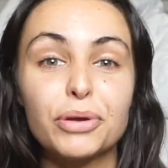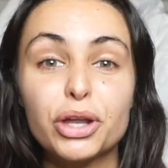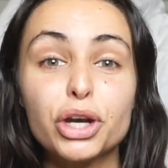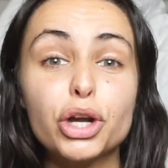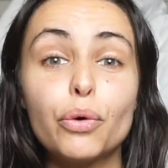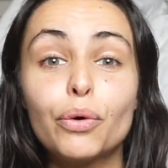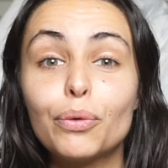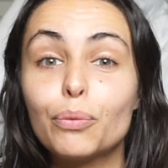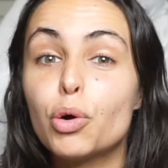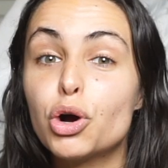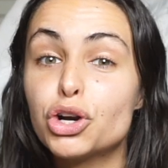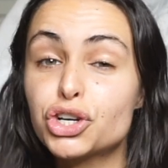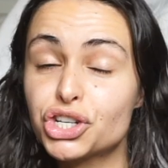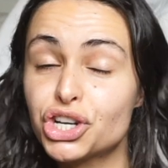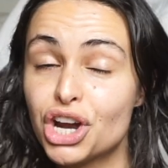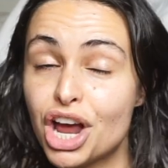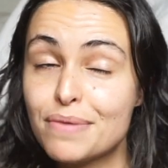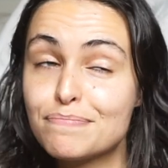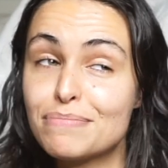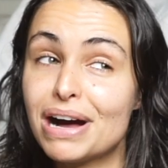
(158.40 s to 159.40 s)
gonna go and wash
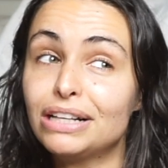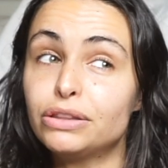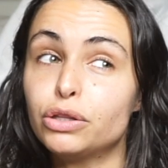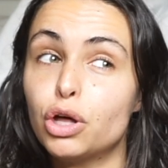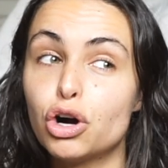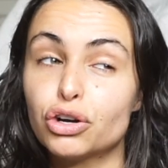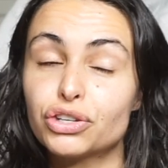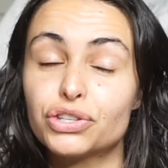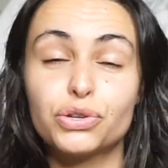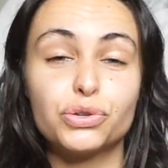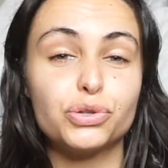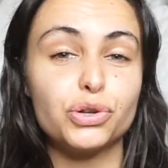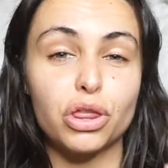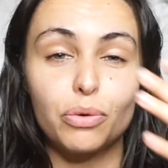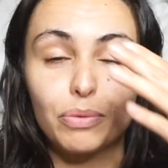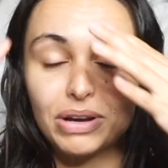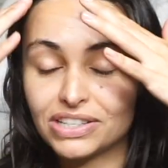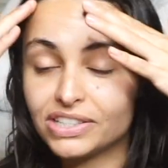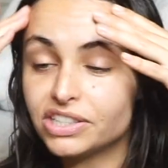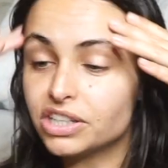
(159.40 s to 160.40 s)
my locks so that
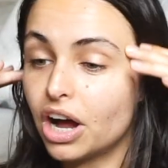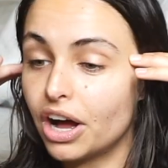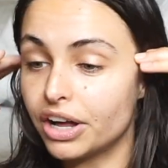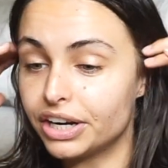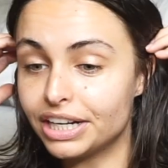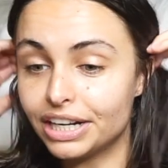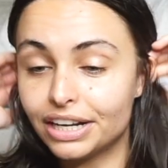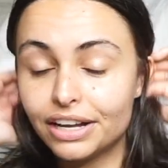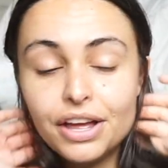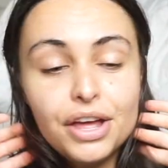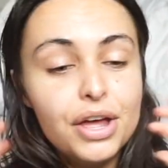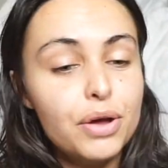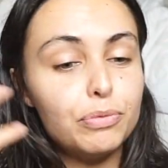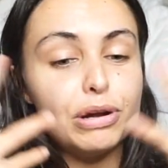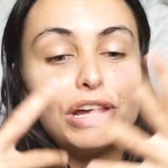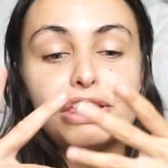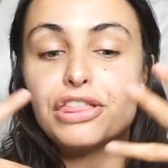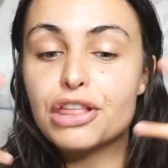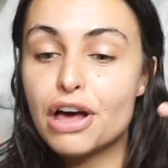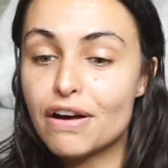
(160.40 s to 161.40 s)
we're starting
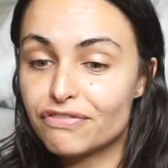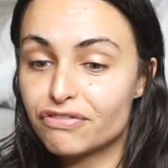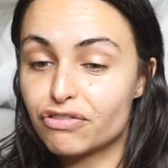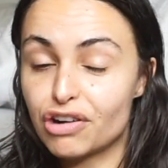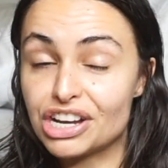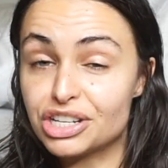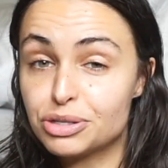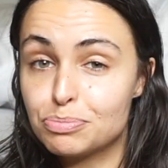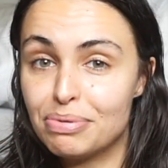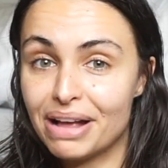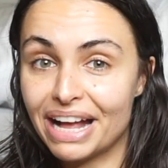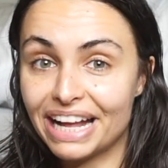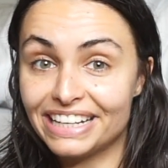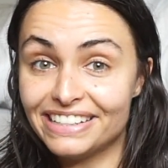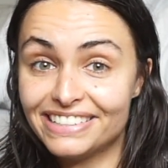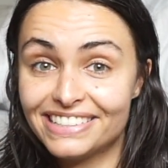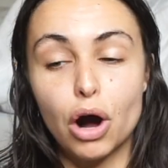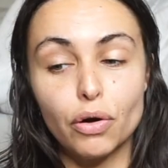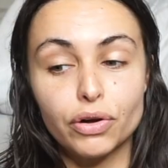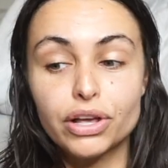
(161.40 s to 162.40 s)
with a fresh
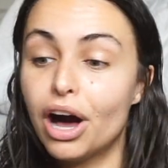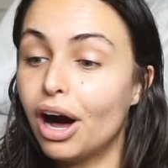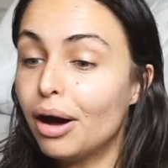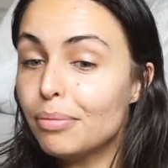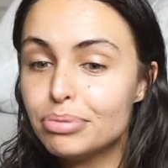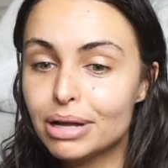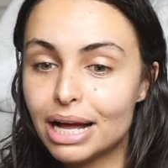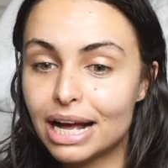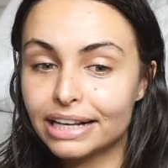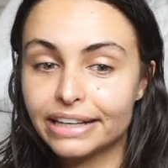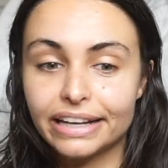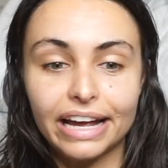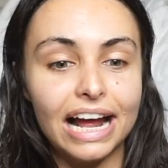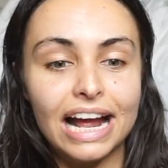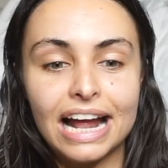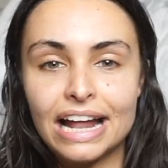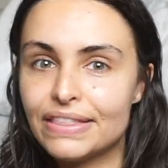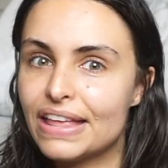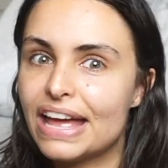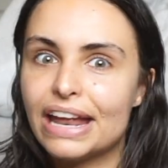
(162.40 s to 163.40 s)
base. I'll come back
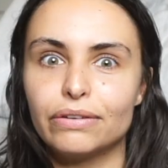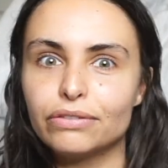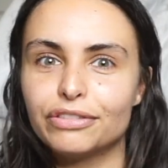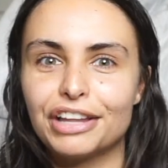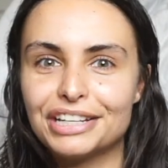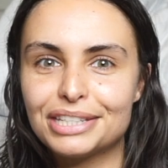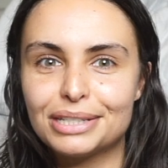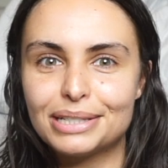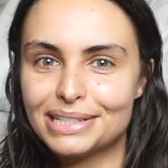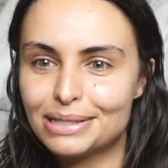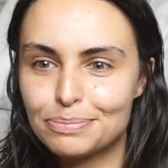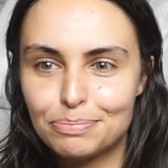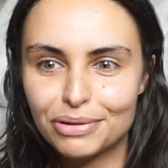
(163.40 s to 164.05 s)
and then let's just